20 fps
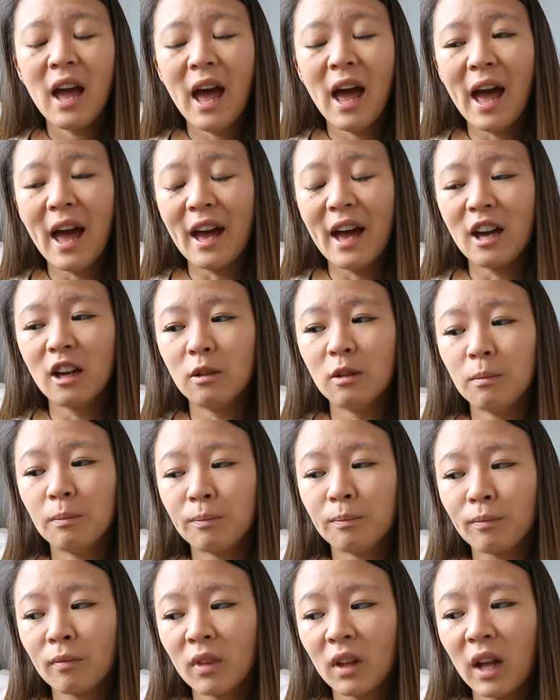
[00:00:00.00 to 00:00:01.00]

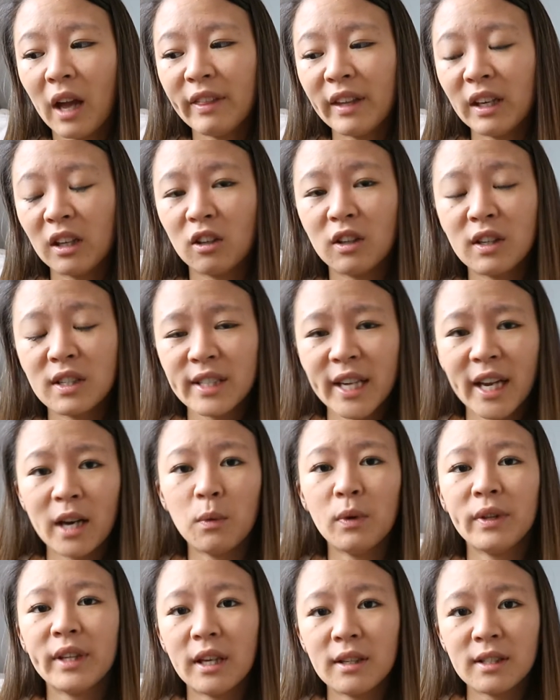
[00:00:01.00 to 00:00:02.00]
and then I'm going to stay
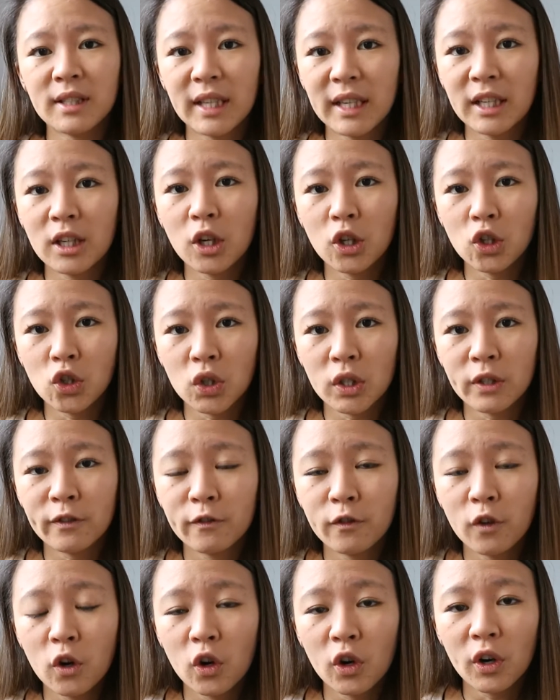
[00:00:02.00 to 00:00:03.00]
at 1,800
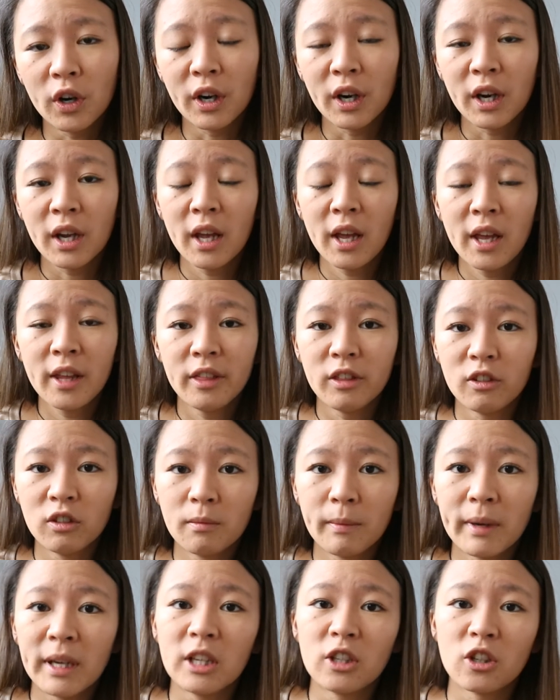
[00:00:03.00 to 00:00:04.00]
for the
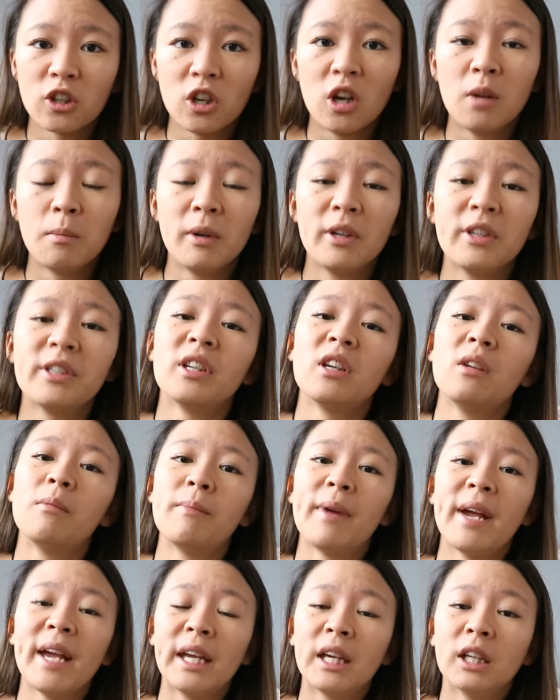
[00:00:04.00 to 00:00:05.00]
remainder up until
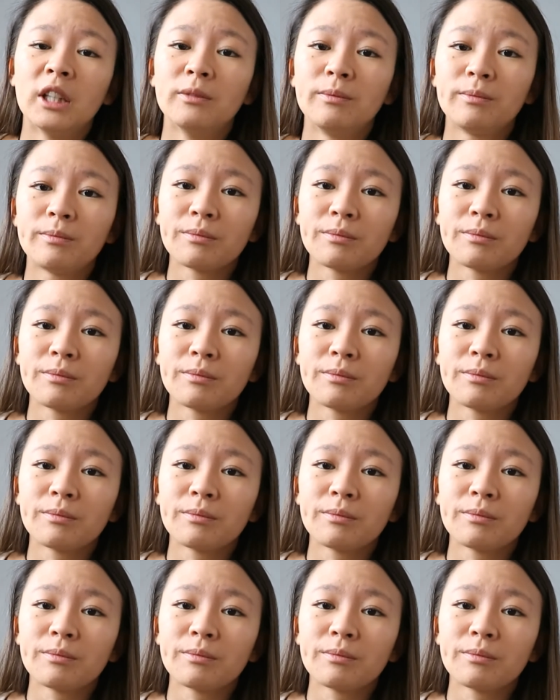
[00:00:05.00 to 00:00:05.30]
May.